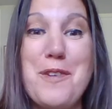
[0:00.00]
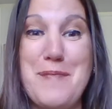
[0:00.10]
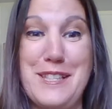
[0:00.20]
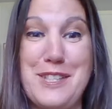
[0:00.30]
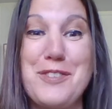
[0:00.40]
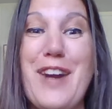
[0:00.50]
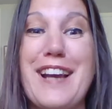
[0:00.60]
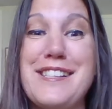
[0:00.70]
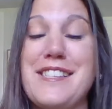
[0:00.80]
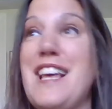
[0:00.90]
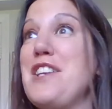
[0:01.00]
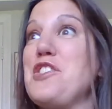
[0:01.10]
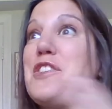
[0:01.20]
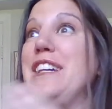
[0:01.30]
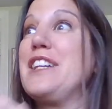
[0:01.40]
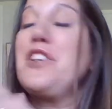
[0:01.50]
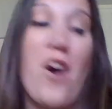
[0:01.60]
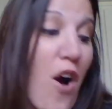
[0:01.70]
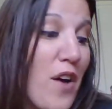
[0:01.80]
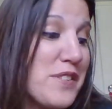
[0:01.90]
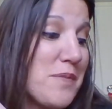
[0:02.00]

meets the rec center, it calls